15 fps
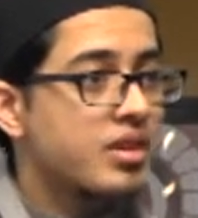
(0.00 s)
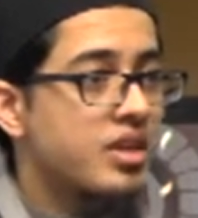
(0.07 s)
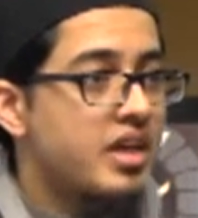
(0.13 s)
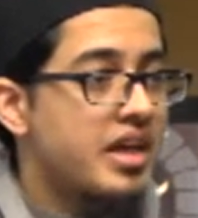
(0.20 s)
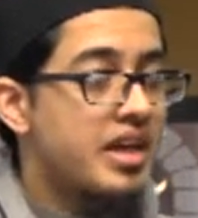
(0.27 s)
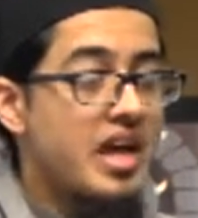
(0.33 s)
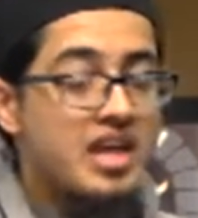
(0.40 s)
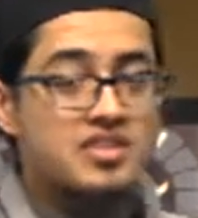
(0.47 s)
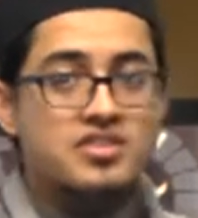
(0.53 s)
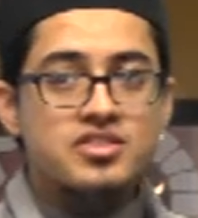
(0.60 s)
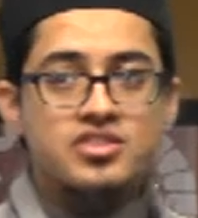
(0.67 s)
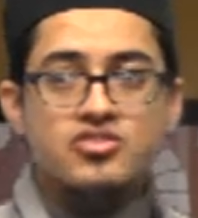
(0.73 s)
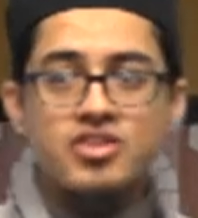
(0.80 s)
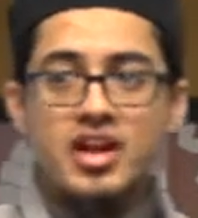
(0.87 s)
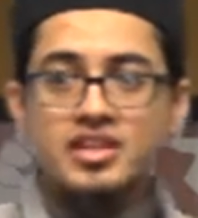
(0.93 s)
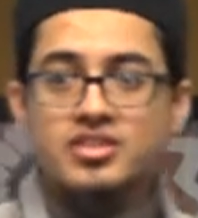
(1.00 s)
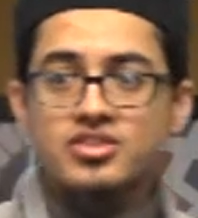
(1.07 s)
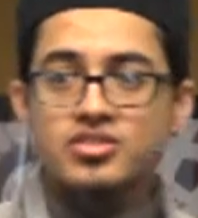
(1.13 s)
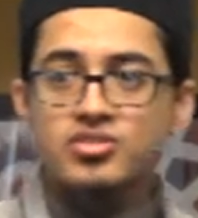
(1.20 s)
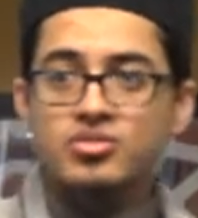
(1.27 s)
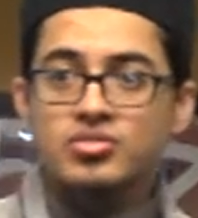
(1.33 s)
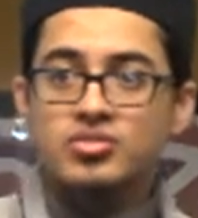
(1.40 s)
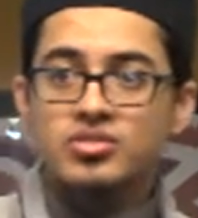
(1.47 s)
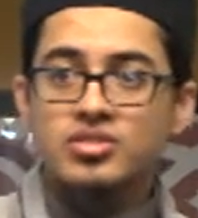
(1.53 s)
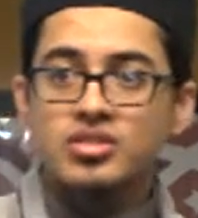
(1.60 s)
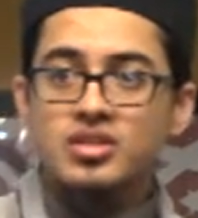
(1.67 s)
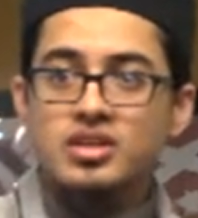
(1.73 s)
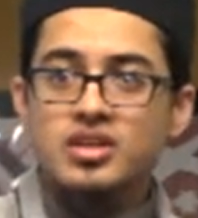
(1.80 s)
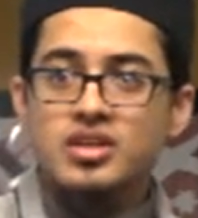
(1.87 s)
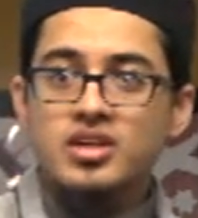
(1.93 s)
It has distracted you.
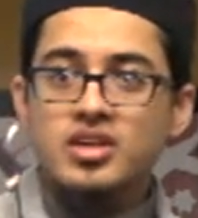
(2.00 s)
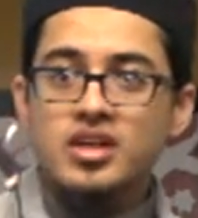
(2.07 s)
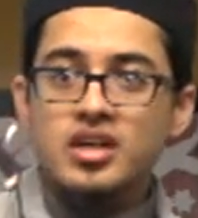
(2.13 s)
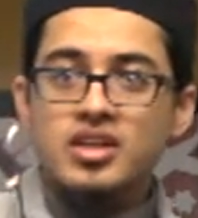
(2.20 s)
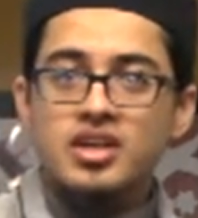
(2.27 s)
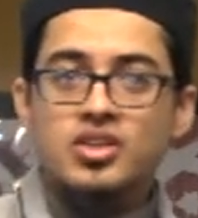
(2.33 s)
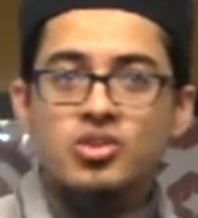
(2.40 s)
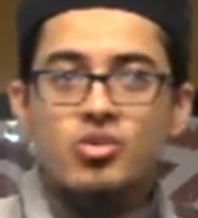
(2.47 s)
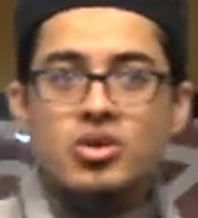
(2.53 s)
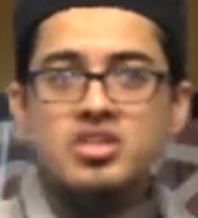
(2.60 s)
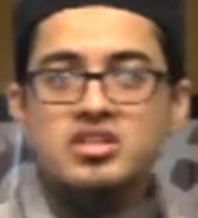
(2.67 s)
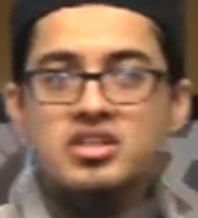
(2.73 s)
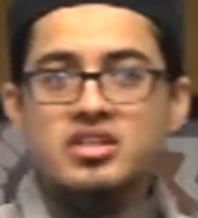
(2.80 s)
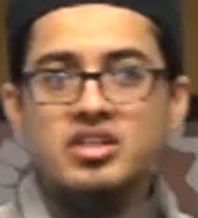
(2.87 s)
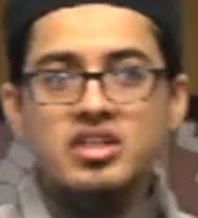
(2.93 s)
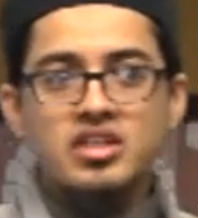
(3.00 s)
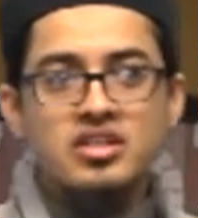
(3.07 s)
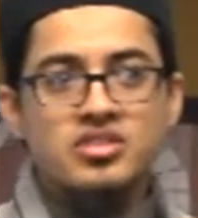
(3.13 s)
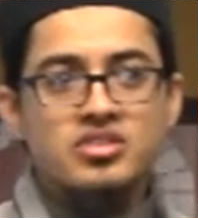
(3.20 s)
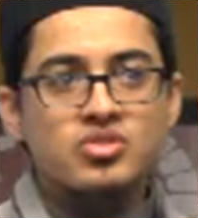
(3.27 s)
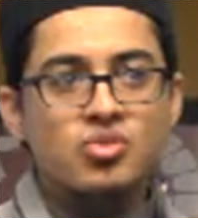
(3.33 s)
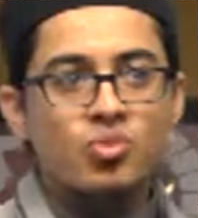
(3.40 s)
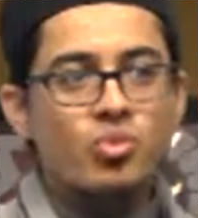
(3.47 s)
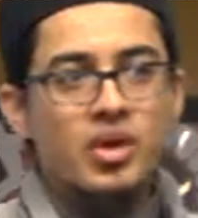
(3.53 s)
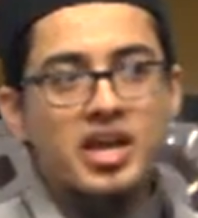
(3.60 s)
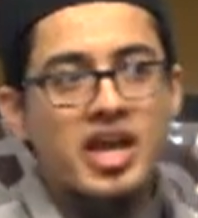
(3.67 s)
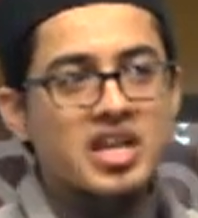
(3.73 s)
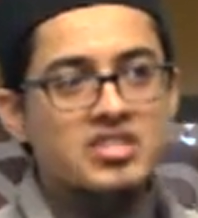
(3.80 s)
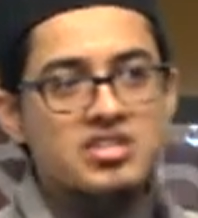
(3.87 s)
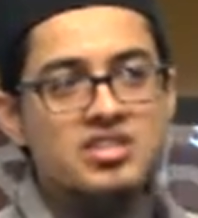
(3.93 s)
Now the question is, what
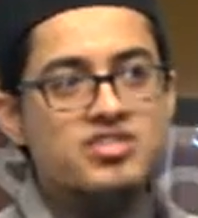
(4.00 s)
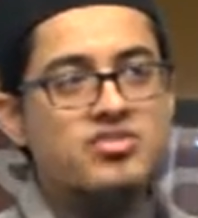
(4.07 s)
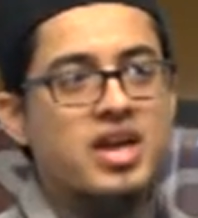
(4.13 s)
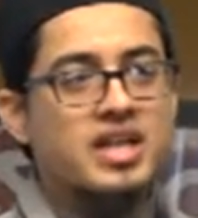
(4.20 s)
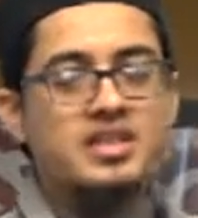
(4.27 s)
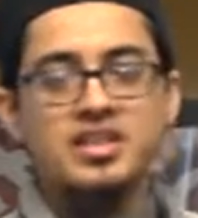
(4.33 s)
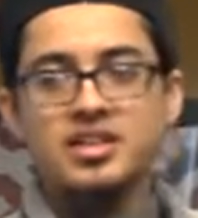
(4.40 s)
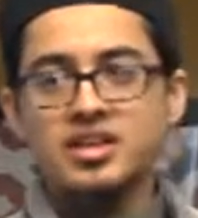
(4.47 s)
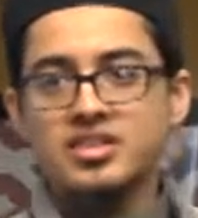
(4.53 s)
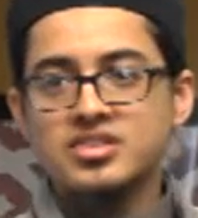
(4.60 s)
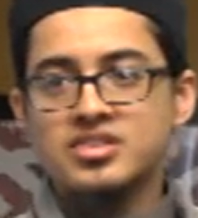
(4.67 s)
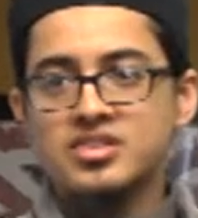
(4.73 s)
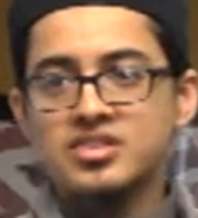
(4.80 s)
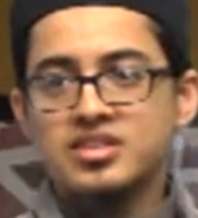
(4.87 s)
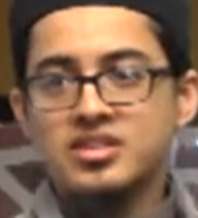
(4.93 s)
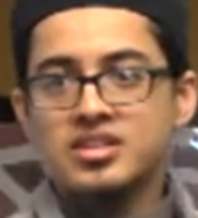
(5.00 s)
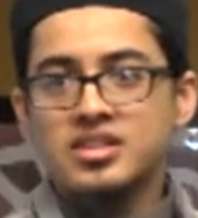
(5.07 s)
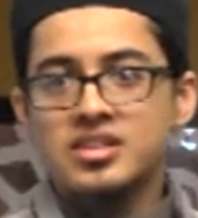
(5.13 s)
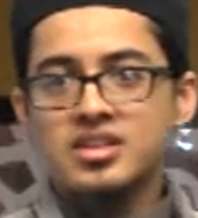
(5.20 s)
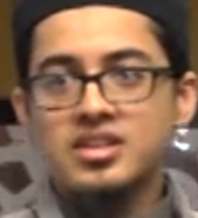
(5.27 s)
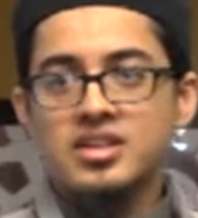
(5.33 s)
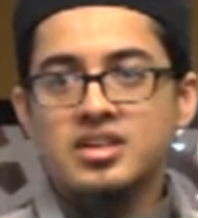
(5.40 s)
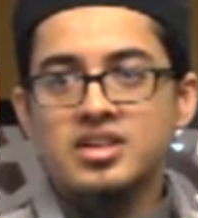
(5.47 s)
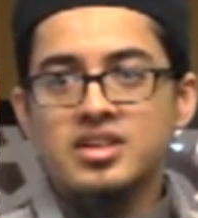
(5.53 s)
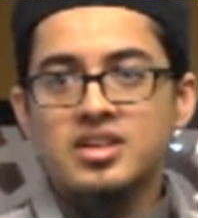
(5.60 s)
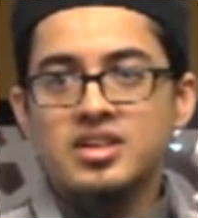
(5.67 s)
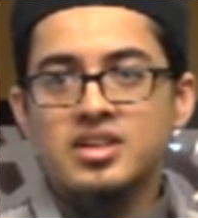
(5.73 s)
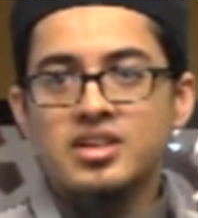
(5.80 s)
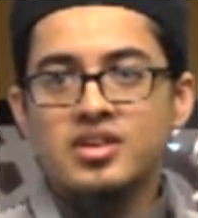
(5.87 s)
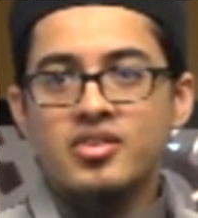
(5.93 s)
has distracted us?
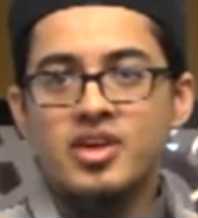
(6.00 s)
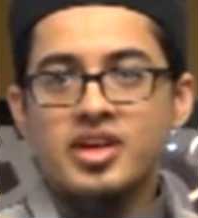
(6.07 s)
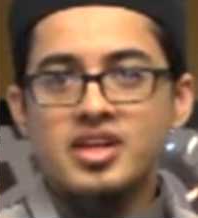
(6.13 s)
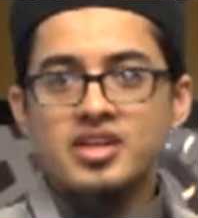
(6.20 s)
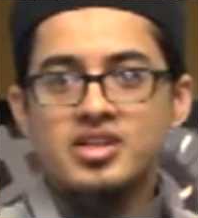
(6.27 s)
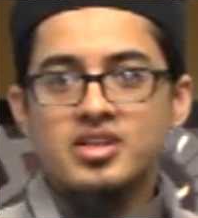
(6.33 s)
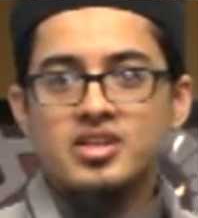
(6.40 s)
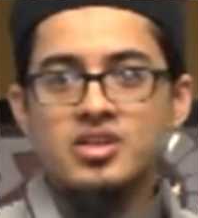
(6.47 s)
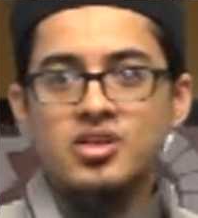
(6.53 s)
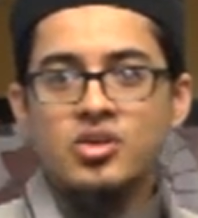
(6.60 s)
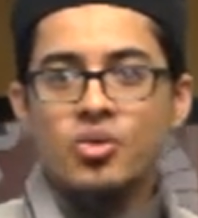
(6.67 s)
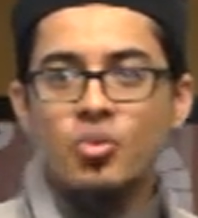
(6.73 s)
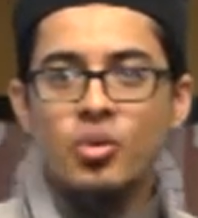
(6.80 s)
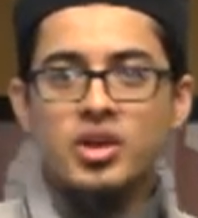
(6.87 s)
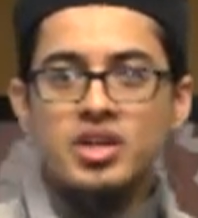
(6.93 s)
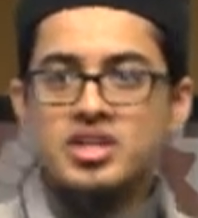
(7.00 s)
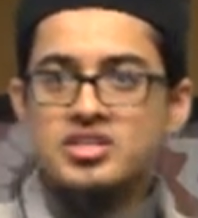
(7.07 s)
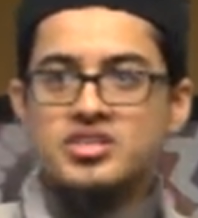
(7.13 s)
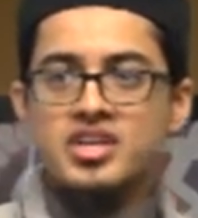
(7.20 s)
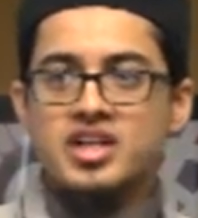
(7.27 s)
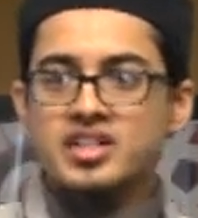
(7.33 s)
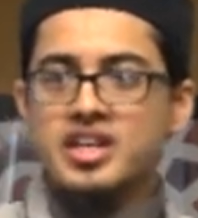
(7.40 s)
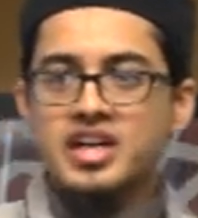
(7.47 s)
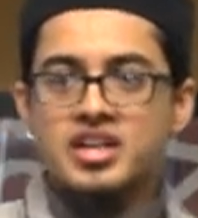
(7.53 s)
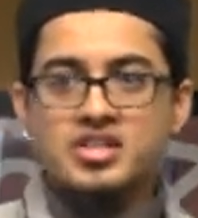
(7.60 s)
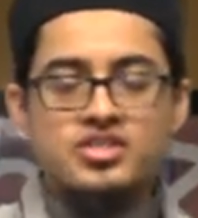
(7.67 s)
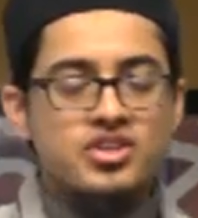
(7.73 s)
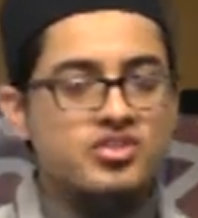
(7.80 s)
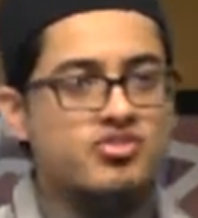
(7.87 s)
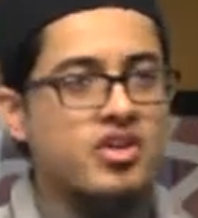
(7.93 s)
Right? What is there that is
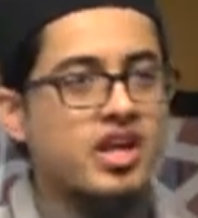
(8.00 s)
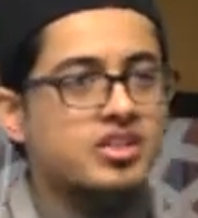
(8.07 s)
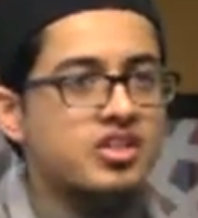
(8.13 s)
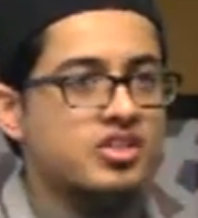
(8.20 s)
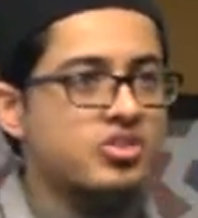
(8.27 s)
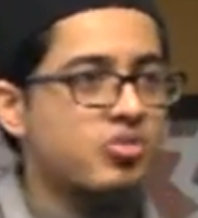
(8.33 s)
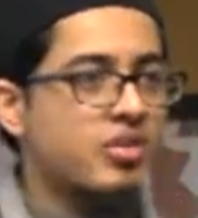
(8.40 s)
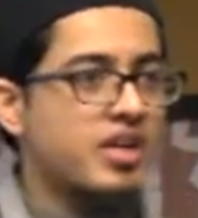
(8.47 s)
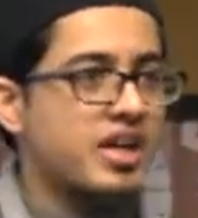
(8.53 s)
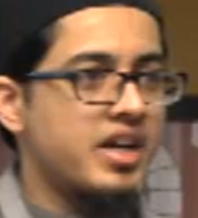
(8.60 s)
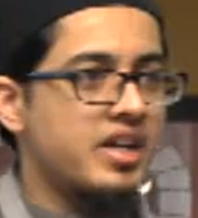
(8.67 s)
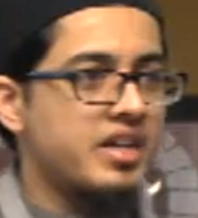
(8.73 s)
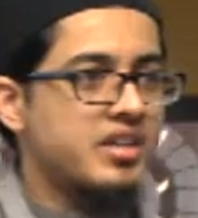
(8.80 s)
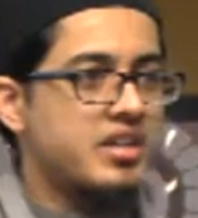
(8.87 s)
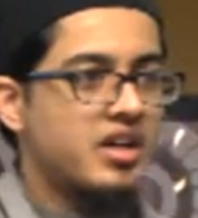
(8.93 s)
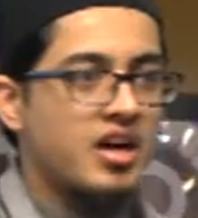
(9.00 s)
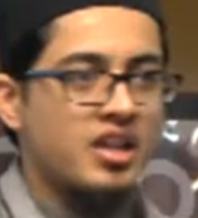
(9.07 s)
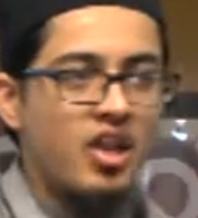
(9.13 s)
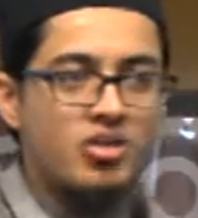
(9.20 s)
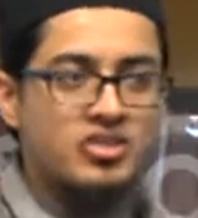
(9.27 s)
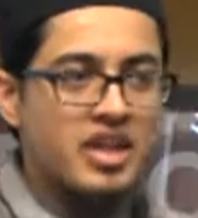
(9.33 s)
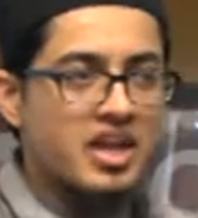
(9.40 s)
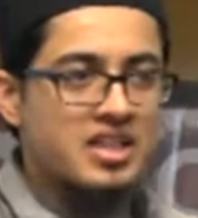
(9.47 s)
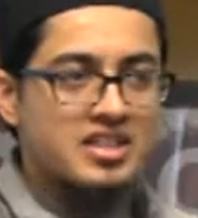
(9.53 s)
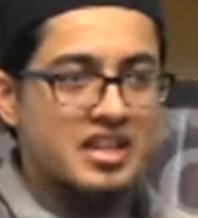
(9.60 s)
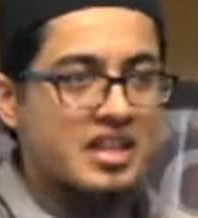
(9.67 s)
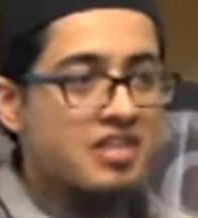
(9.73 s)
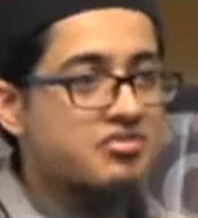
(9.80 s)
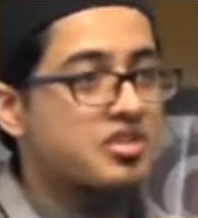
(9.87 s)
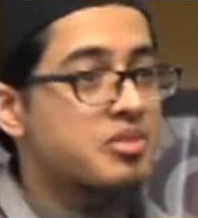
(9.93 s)
distracting you and I? Allah Ta'ala
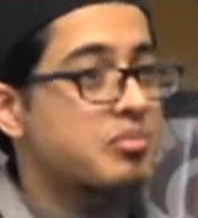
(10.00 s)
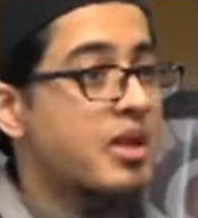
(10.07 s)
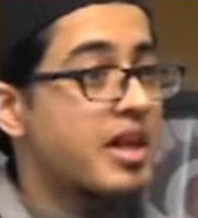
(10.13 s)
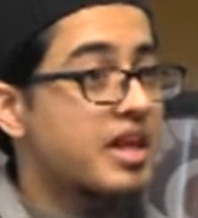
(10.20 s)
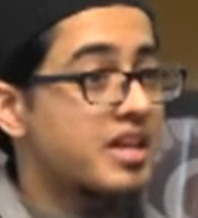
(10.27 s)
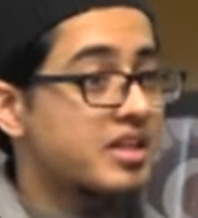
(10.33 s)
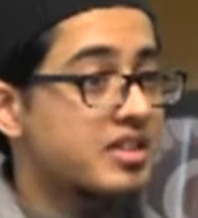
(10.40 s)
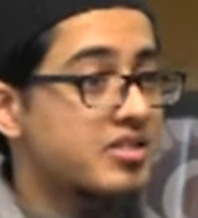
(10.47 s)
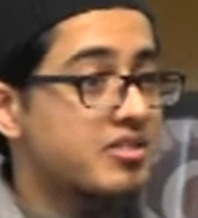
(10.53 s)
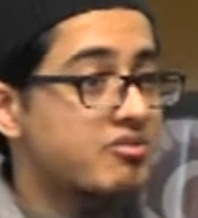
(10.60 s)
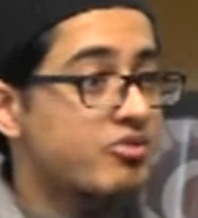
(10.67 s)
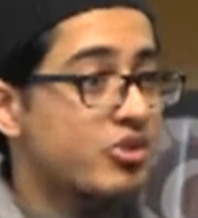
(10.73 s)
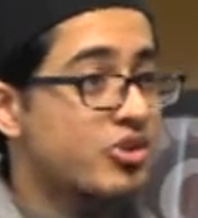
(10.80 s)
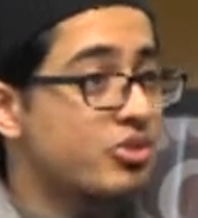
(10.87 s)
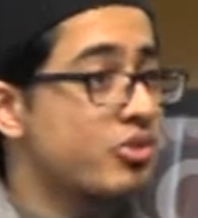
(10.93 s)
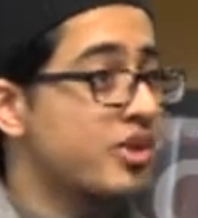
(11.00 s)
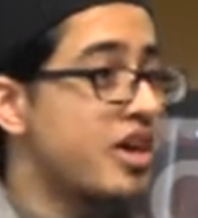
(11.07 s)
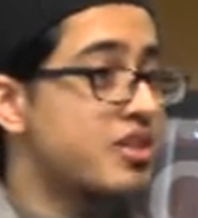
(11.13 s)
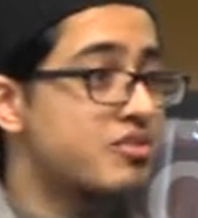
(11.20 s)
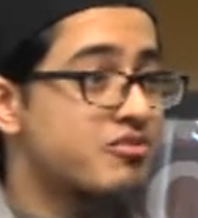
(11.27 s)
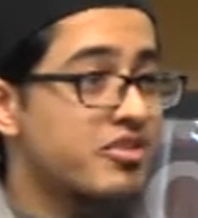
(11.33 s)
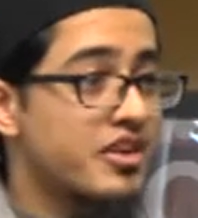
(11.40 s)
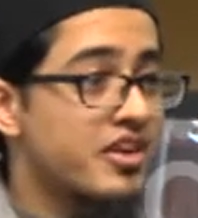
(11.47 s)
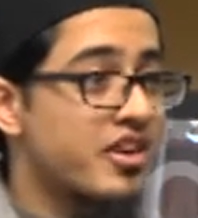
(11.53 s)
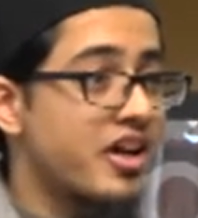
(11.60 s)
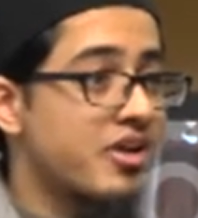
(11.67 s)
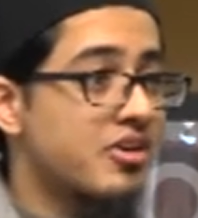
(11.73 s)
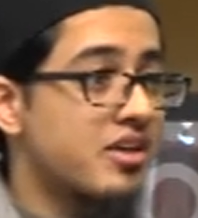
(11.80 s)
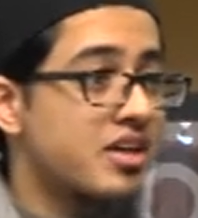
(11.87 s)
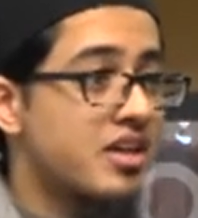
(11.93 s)
left it blank for you and I to figure
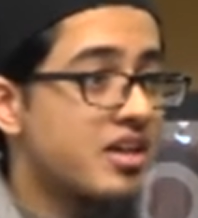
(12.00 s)
out.